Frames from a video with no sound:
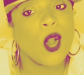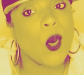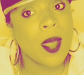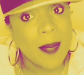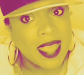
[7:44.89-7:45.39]

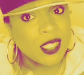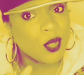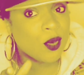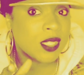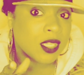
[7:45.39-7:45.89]
Going back to
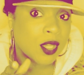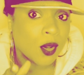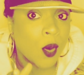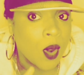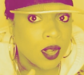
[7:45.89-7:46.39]
who was in
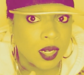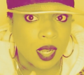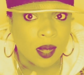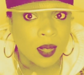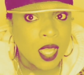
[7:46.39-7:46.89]
your corner
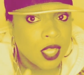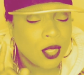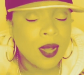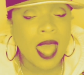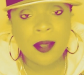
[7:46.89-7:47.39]
though,
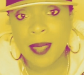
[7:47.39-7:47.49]
you gotta